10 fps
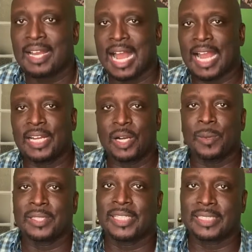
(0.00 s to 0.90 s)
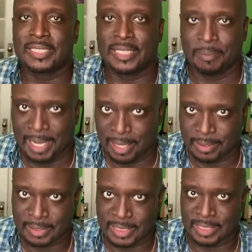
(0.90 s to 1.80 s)
I know what this is
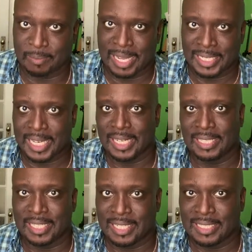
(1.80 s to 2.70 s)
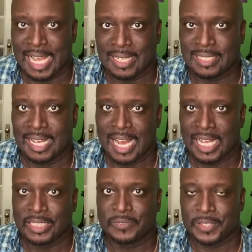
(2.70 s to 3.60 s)
about. This is about getting the exact
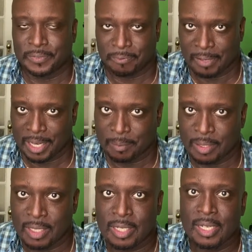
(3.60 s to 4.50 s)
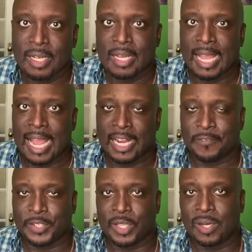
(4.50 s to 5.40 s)
size for the frame. And
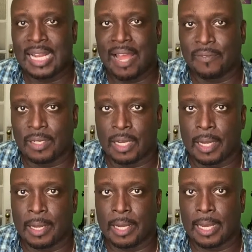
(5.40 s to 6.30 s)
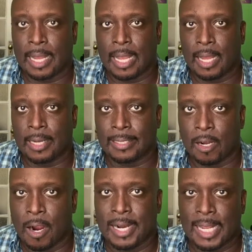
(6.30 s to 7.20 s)
if you don't have an
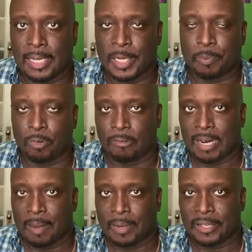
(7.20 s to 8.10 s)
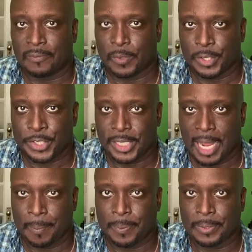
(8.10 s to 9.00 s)
art editing program like
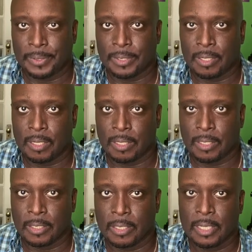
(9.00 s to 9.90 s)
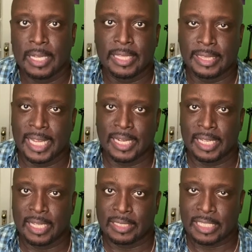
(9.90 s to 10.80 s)
Photoshop, then
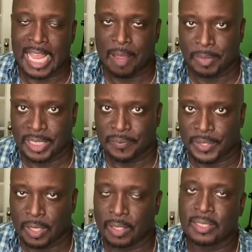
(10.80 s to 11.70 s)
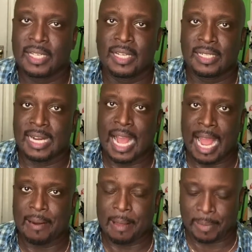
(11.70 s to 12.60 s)
it can be difficult. Now,
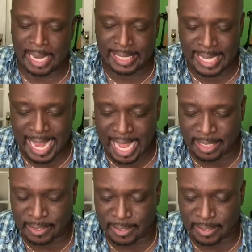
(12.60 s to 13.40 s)
I can't